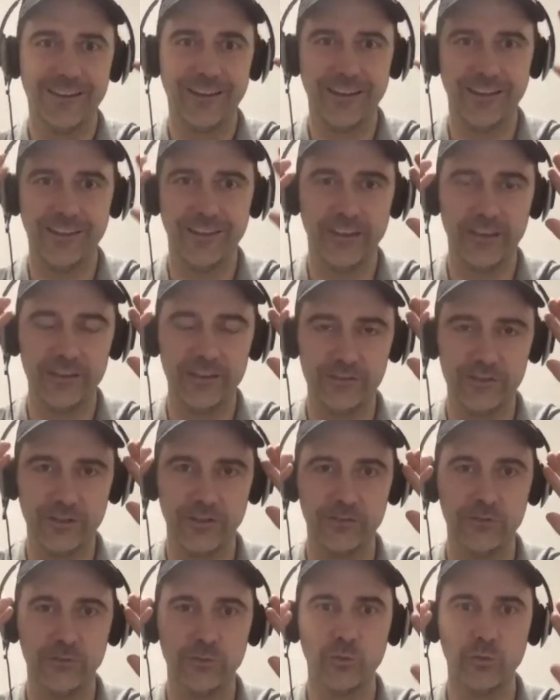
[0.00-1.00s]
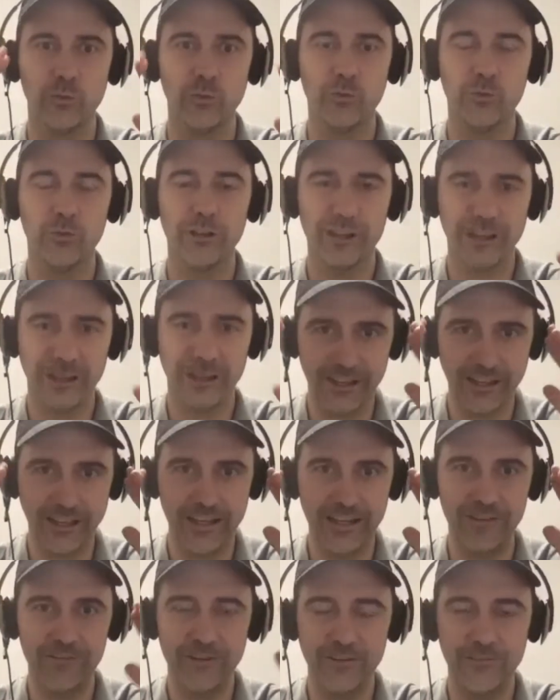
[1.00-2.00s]
And that's just, again,
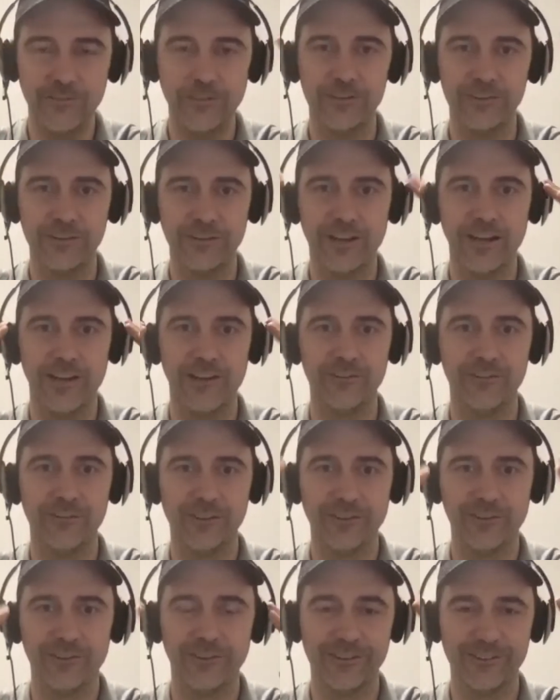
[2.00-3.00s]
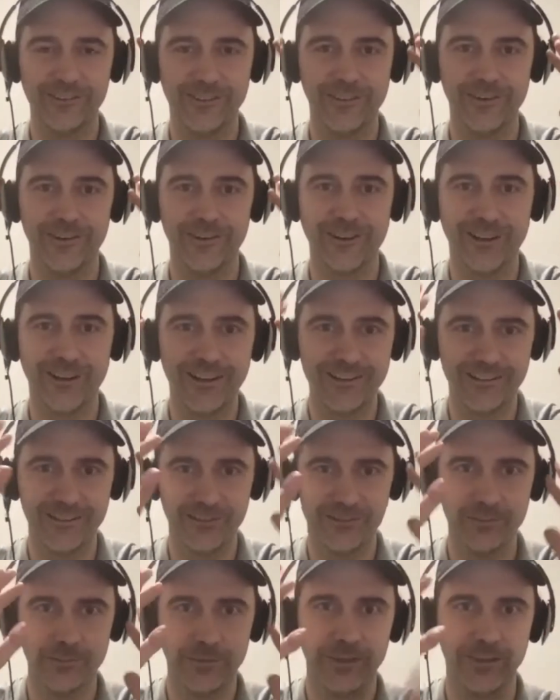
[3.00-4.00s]
even if it's not what's in their
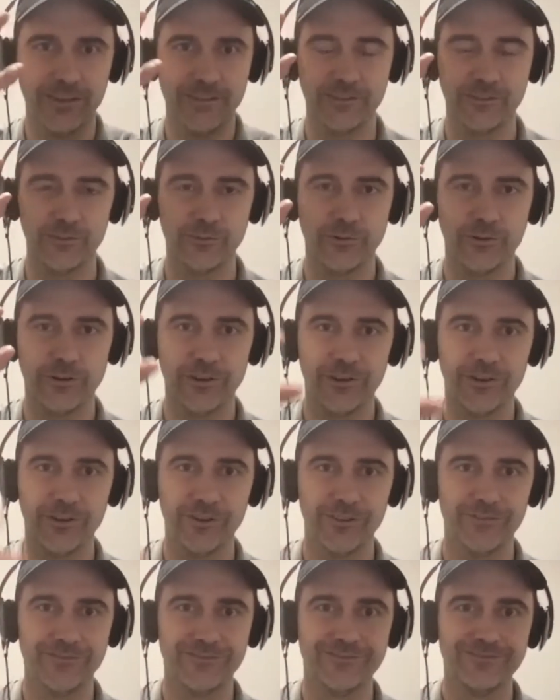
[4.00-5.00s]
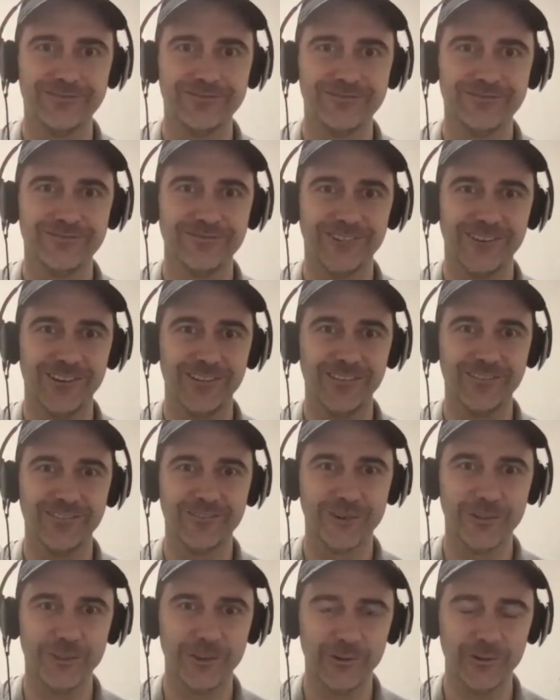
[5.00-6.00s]
conscious, but that's just where
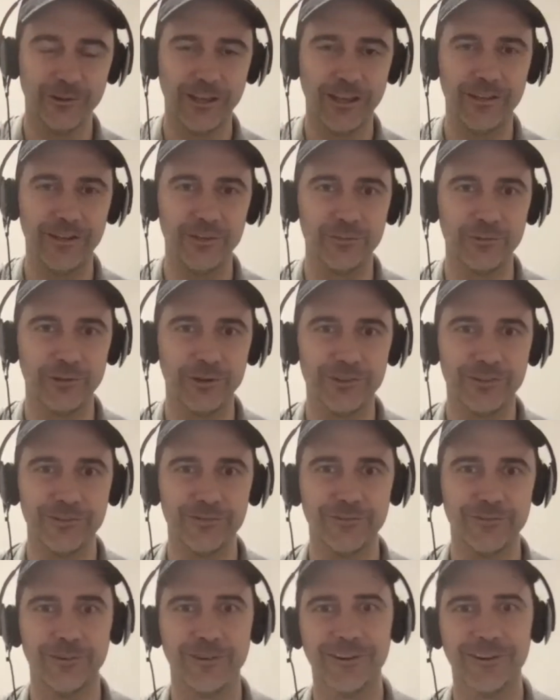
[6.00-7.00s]
what they end up reaching for.